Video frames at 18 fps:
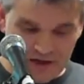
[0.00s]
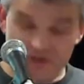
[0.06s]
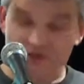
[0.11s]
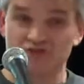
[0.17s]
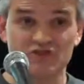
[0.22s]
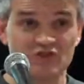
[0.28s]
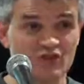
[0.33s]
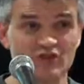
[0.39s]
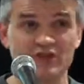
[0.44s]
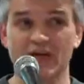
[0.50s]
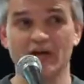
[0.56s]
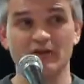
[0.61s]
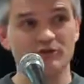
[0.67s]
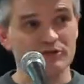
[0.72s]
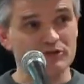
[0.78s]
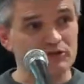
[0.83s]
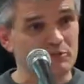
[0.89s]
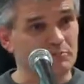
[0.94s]
And you start
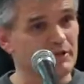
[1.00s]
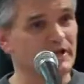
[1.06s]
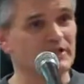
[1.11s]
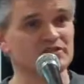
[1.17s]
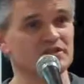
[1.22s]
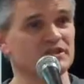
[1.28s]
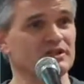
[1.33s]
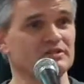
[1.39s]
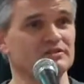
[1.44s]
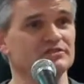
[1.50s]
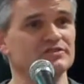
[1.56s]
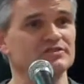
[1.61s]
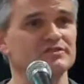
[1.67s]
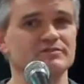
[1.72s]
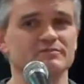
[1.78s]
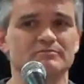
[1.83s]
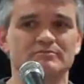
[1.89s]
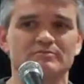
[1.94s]
counting your
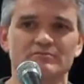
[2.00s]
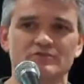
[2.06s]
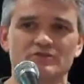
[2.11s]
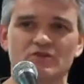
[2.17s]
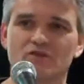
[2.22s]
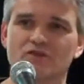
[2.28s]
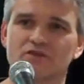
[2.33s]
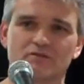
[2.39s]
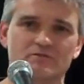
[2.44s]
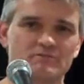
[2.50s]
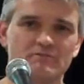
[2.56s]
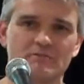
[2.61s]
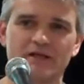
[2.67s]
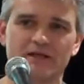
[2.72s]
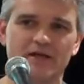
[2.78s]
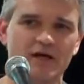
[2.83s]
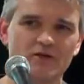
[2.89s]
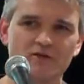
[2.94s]
blessings. You start
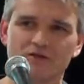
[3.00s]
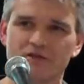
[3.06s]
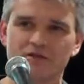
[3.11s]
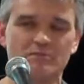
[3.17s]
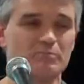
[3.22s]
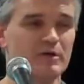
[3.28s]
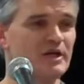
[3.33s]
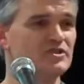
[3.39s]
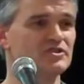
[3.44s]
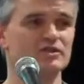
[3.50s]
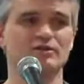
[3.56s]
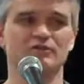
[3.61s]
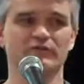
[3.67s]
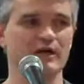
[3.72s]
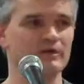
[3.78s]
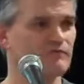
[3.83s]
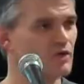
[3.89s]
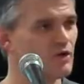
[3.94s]
counting the blessing
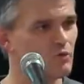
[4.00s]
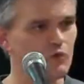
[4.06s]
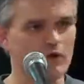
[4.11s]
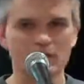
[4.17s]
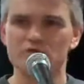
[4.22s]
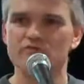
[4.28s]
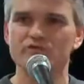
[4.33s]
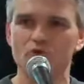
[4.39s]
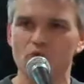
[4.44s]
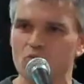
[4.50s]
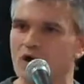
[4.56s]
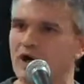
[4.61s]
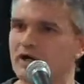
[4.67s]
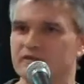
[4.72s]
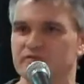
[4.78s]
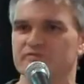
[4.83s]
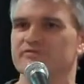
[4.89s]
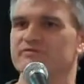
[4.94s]
of having a wonderful
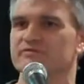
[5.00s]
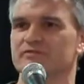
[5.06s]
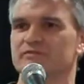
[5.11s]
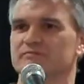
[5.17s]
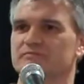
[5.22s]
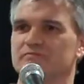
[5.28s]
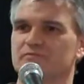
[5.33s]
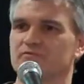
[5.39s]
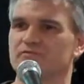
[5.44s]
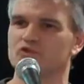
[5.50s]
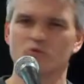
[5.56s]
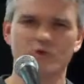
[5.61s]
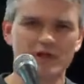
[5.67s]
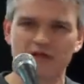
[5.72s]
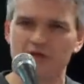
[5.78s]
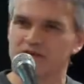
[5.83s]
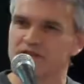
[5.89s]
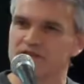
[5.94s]
wife.
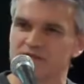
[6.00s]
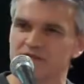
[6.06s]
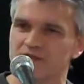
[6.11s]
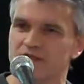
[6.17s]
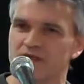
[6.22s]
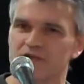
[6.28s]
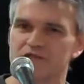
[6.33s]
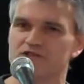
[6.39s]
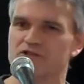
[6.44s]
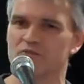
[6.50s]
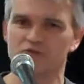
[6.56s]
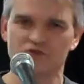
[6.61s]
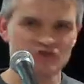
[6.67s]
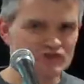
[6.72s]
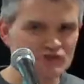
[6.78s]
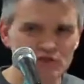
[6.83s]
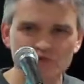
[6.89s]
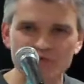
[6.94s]
28 years,
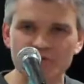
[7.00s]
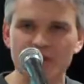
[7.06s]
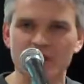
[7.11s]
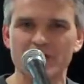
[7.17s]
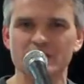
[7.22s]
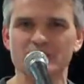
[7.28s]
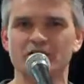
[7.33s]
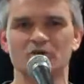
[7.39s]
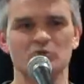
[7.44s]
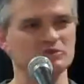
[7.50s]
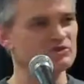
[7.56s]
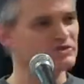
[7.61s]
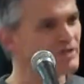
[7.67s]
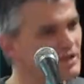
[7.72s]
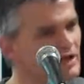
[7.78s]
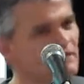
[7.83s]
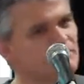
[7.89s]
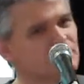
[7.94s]
we're still together, we
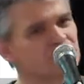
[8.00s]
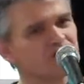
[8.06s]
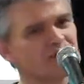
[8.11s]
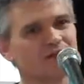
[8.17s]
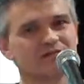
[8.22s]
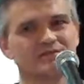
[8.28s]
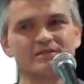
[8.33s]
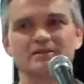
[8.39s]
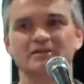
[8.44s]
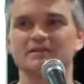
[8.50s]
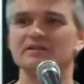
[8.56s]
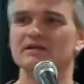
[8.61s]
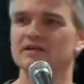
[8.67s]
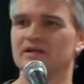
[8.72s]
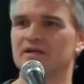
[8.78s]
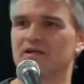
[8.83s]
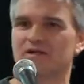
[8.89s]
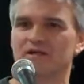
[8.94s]
still love each other.
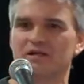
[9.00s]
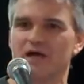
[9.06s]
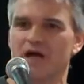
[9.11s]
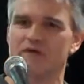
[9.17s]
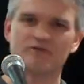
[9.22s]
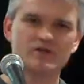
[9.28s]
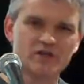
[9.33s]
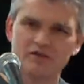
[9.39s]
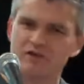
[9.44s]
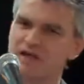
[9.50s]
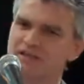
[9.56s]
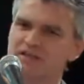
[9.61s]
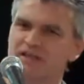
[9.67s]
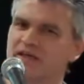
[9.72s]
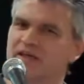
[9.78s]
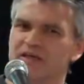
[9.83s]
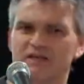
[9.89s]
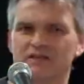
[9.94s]
Having
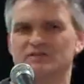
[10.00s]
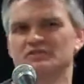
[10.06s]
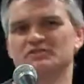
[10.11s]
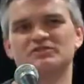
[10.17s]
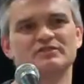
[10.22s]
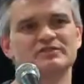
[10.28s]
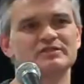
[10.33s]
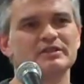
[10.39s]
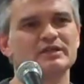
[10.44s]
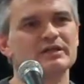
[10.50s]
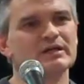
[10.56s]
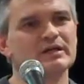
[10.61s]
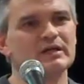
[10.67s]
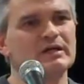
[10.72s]
great kids,